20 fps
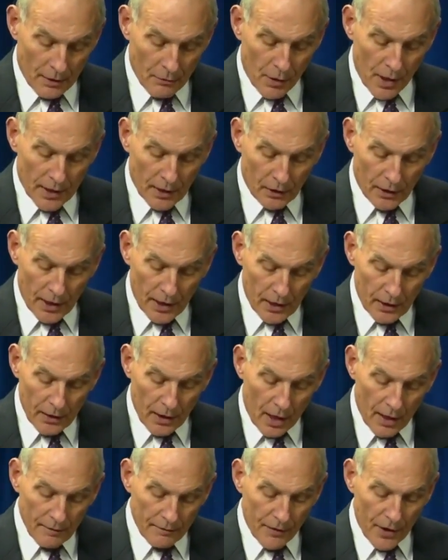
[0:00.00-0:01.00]

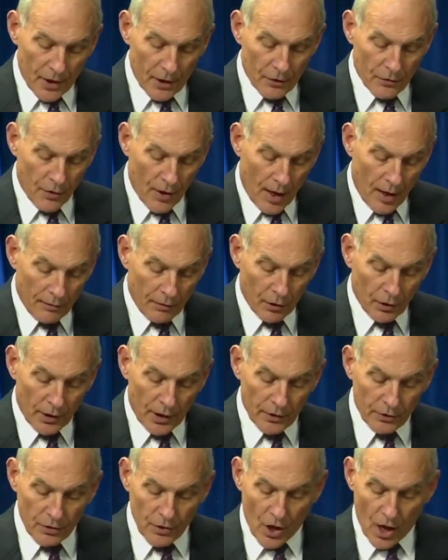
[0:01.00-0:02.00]
Unregulated, unvetted
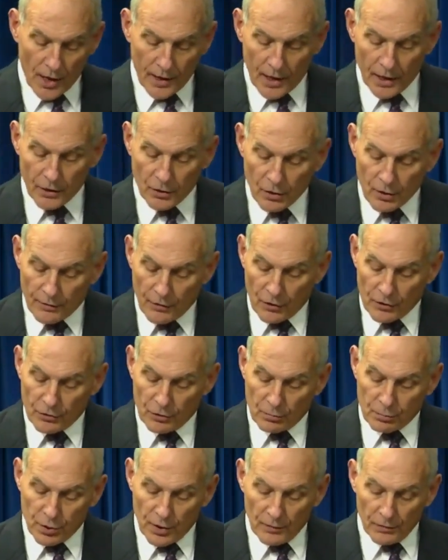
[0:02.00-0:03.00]
travel is not a
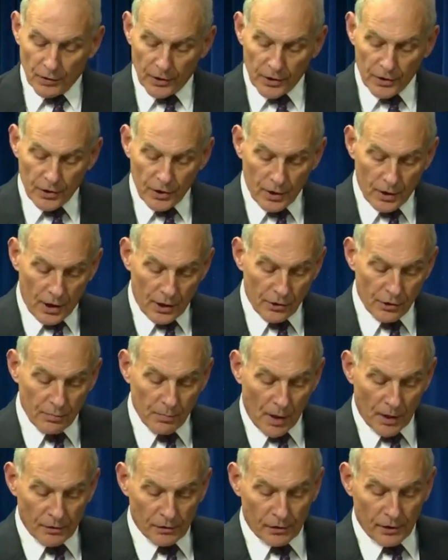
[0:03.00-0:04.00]
universal privilege,
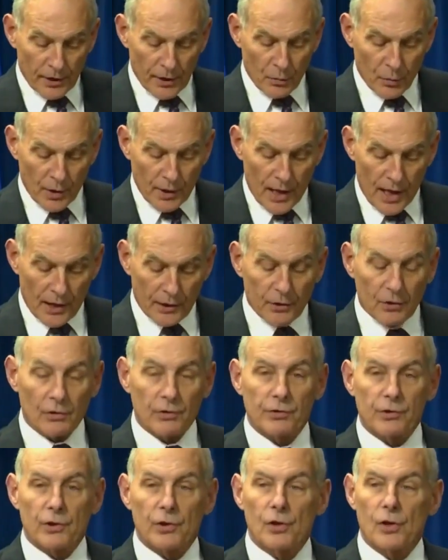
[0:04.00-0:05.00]
especially when
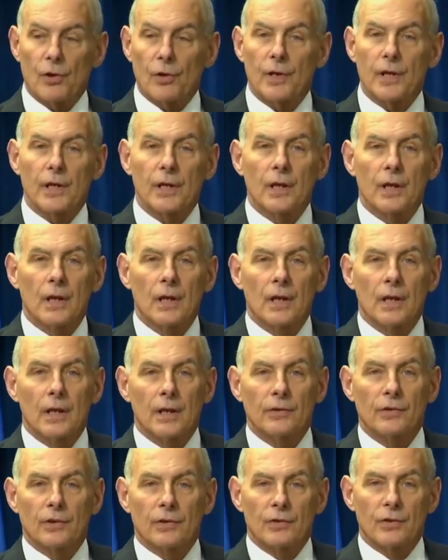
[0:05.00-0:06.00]
national security
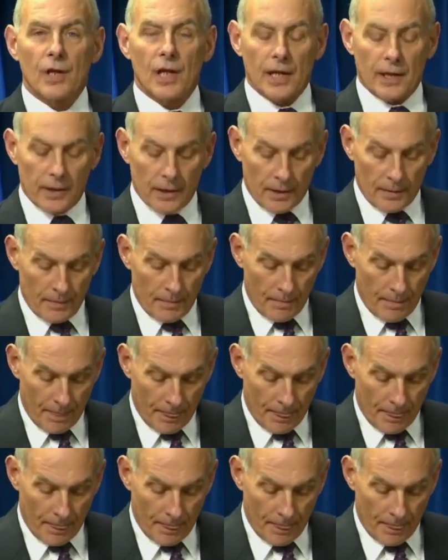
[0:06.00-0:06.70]
is at stake.